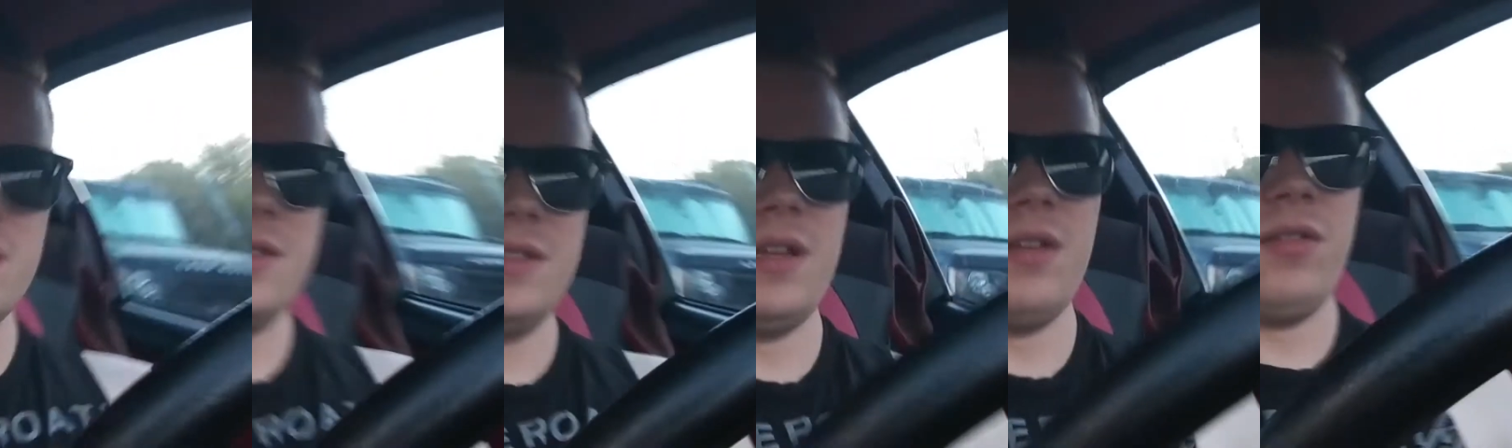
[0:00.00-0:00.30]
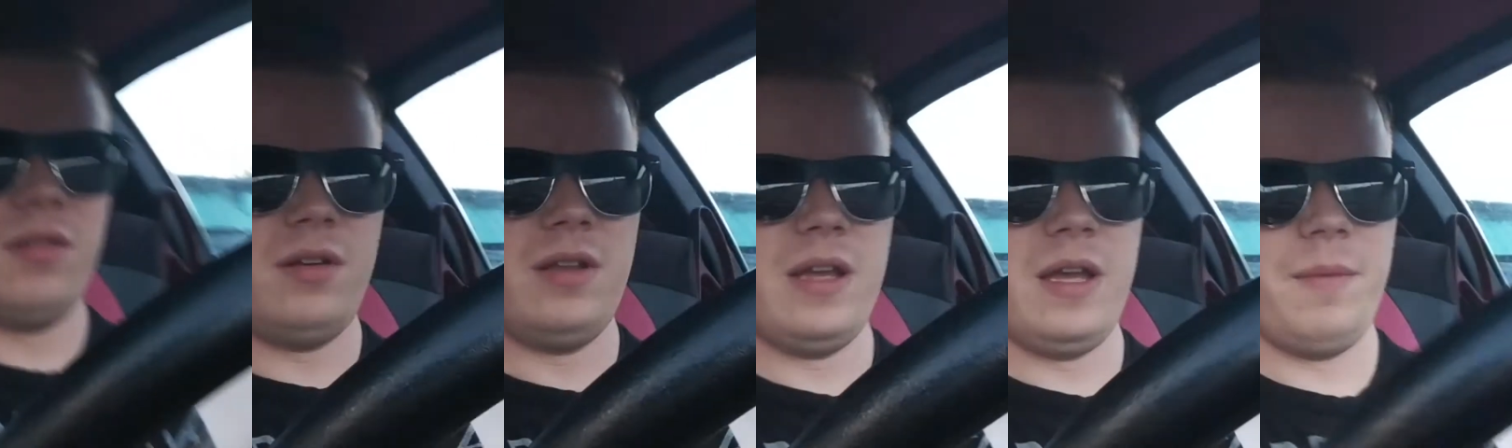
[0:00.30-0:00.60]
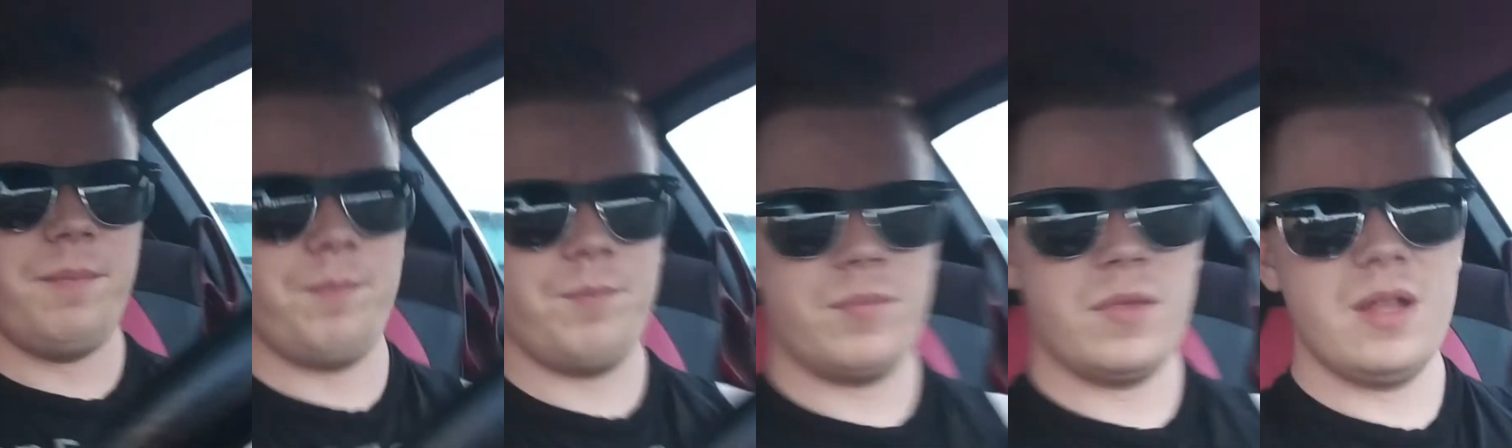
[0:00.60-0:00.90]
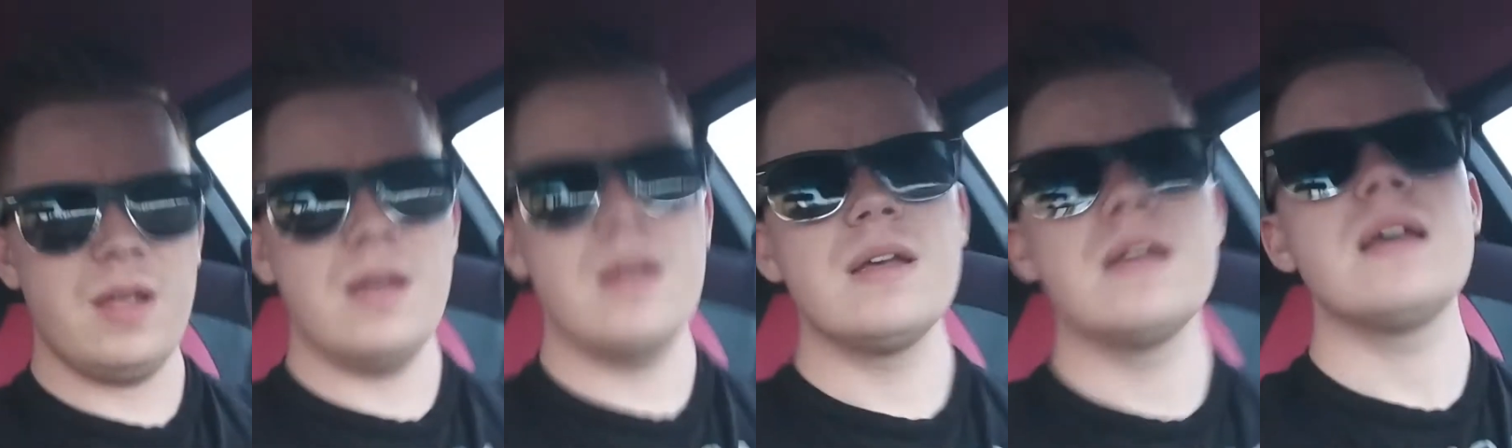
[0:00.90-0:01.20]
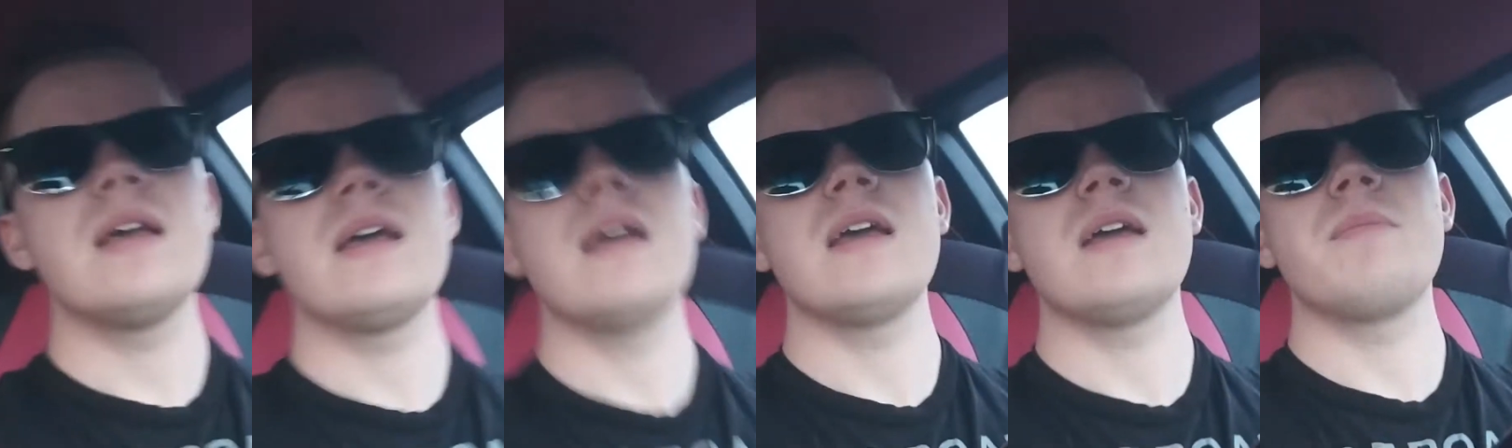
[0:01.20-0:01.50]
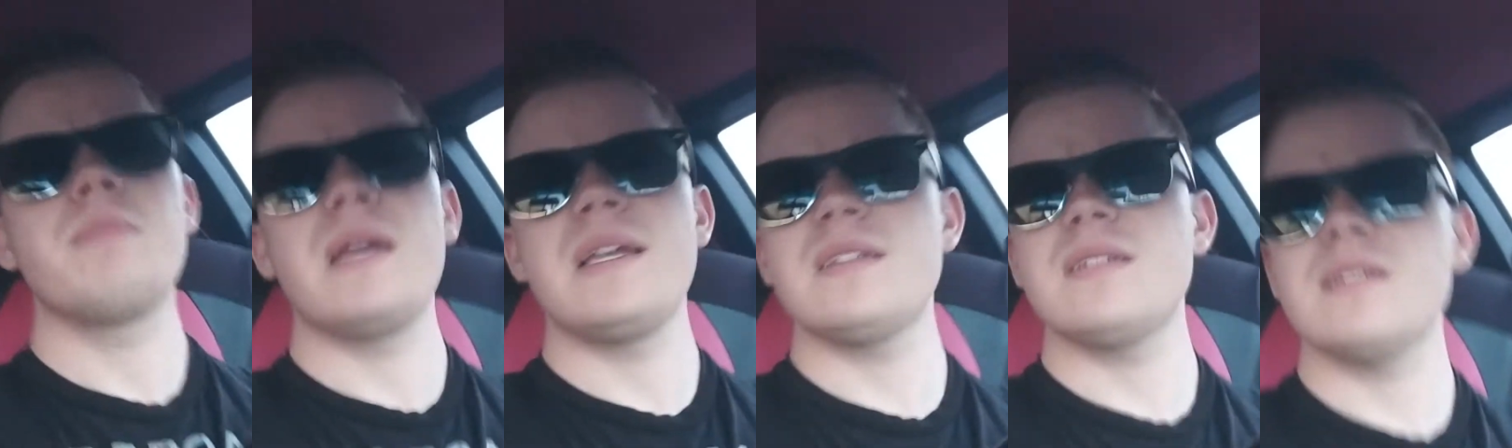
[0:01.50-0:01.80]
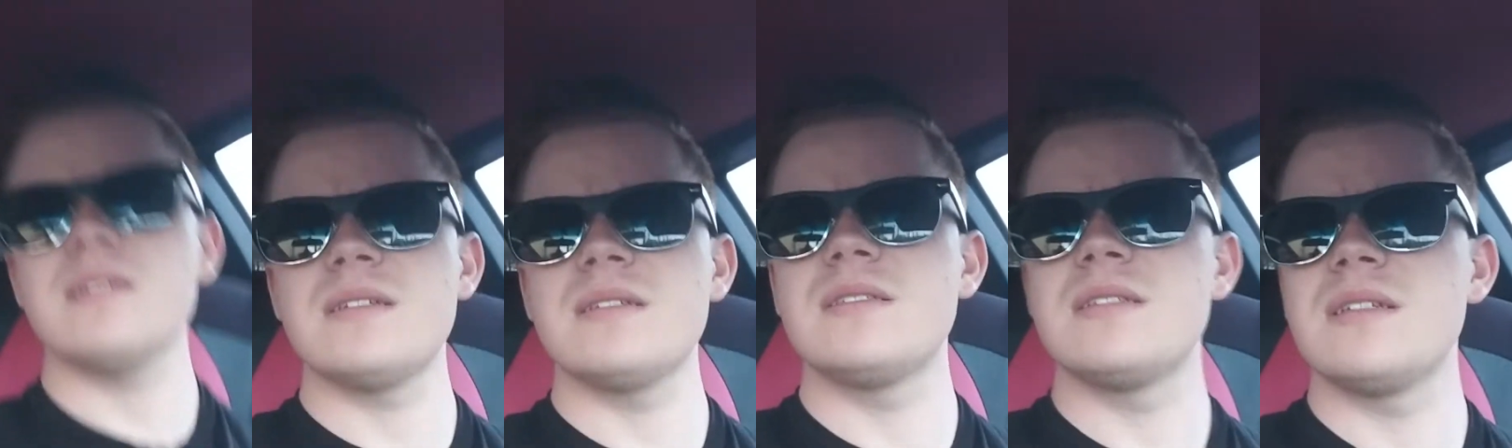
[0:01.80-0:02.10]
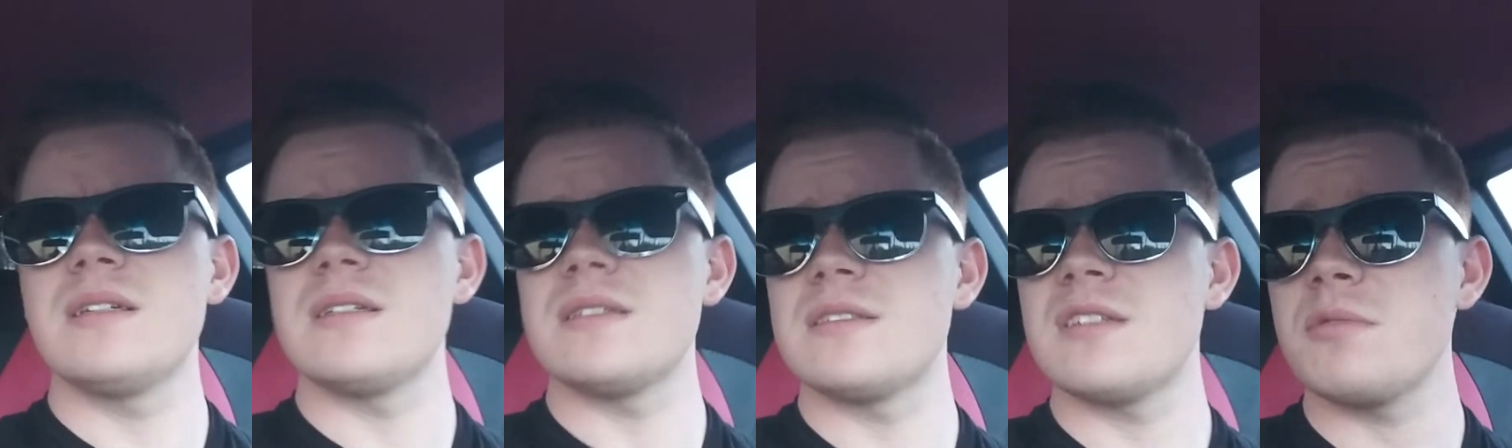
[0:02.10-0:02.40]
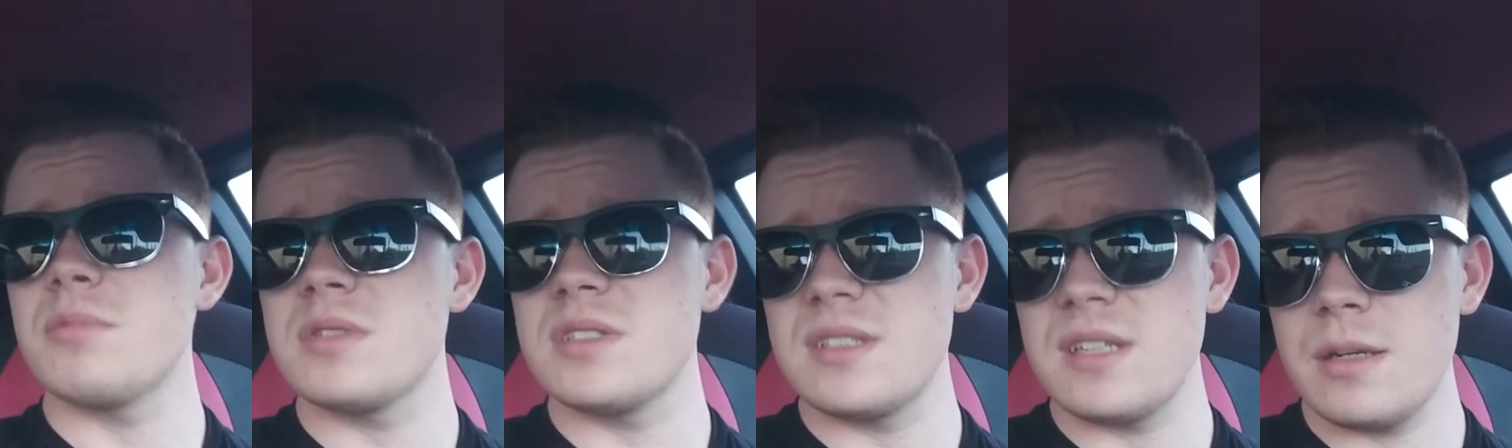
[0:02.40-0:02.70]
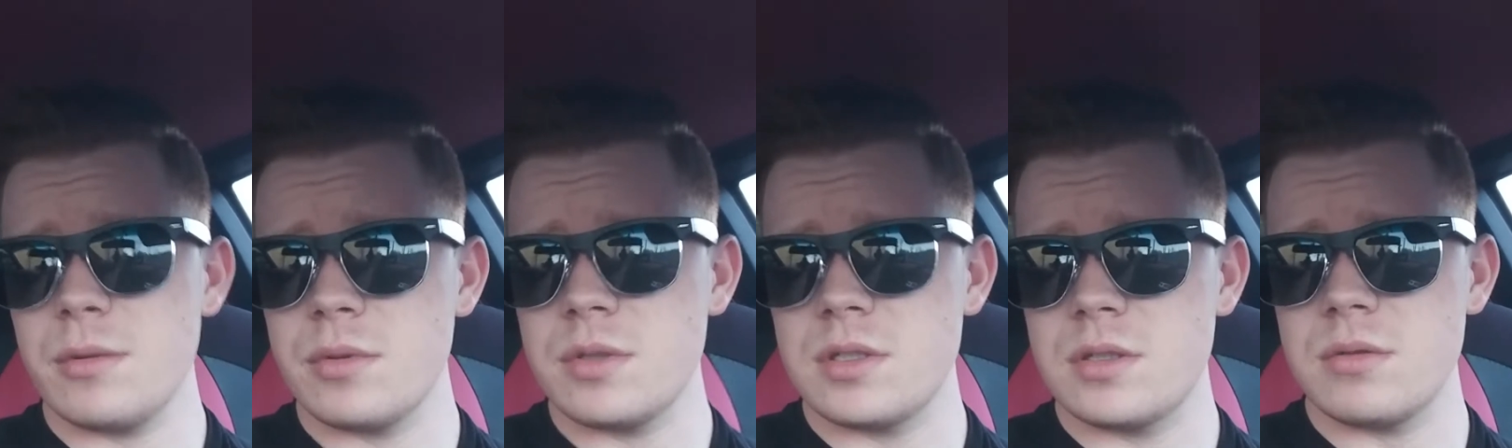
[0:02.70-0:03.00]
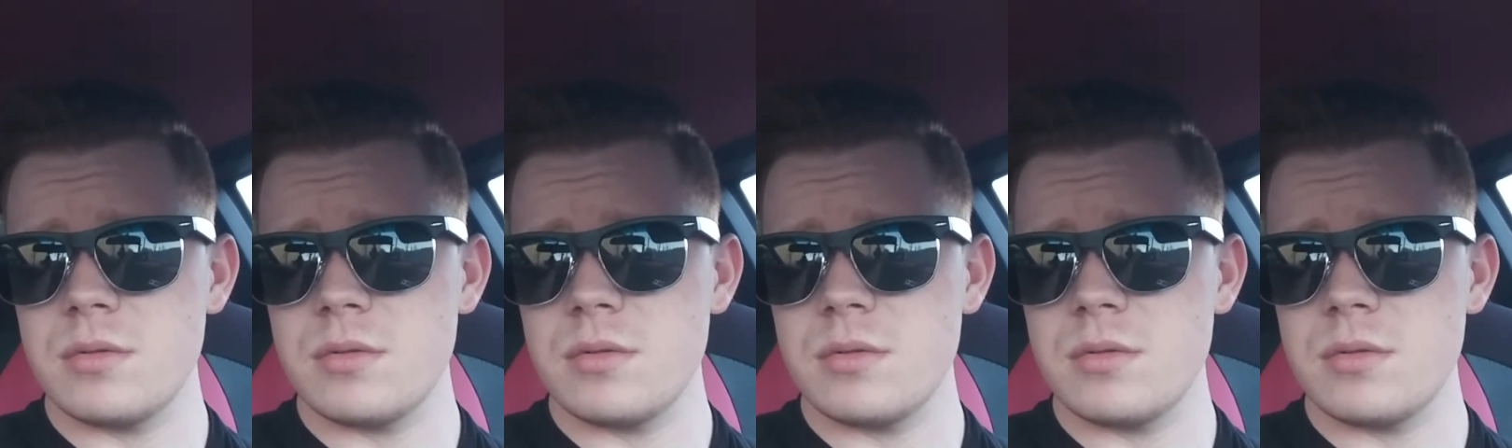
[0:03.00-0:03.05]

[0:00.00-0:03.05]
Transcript: the other day, and basically is you get a subway sandwich,